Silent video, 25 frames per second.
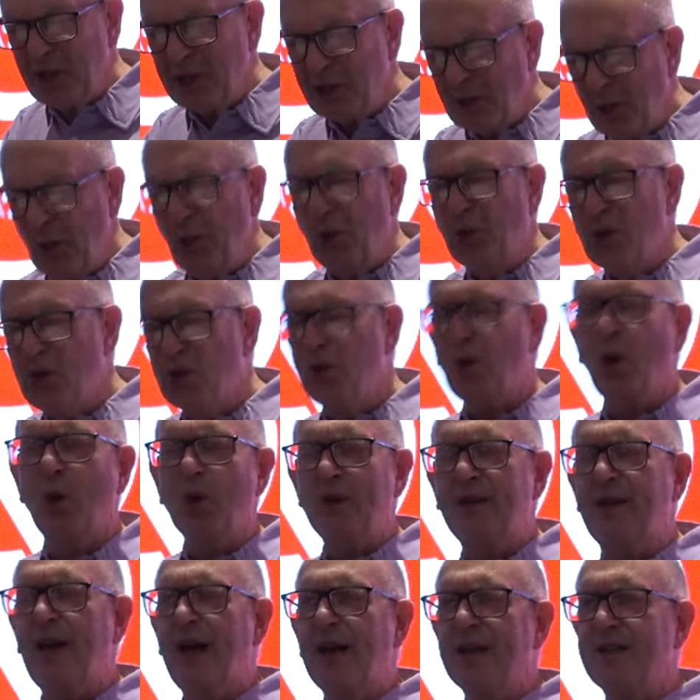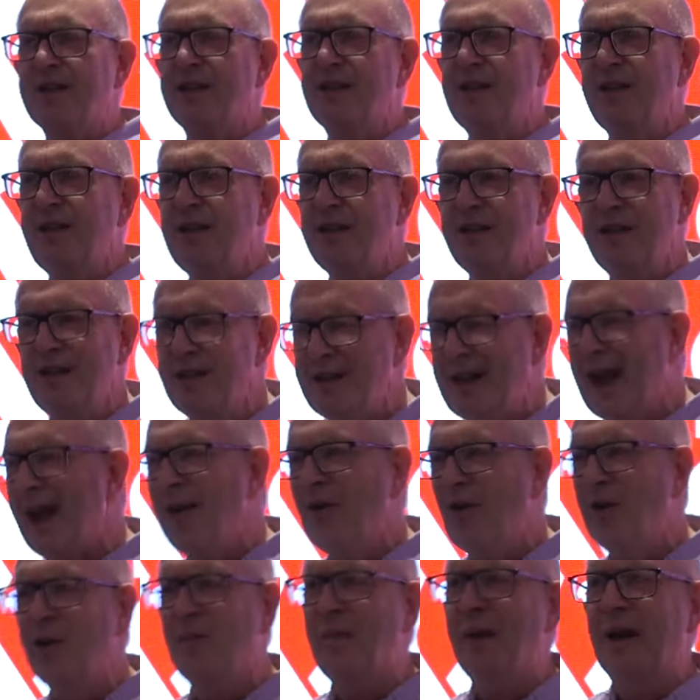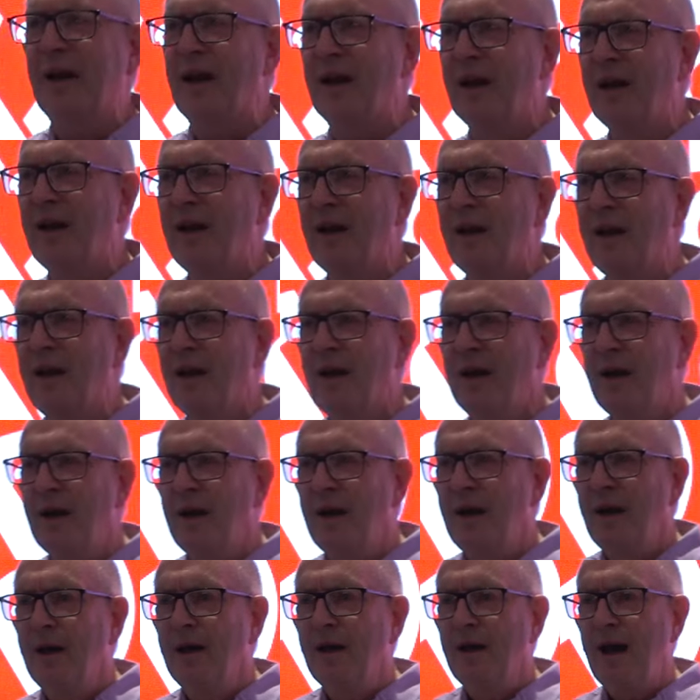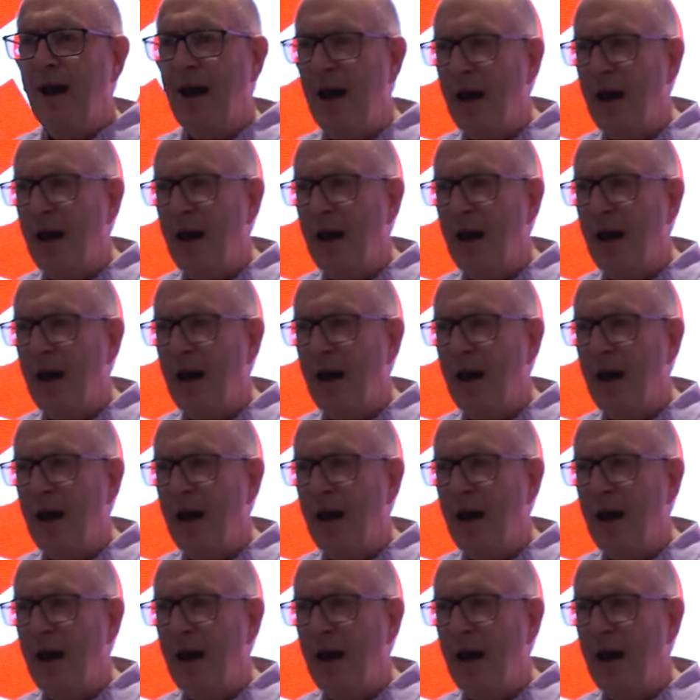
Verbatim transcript: there's no shortcuts. There, there cannot be. We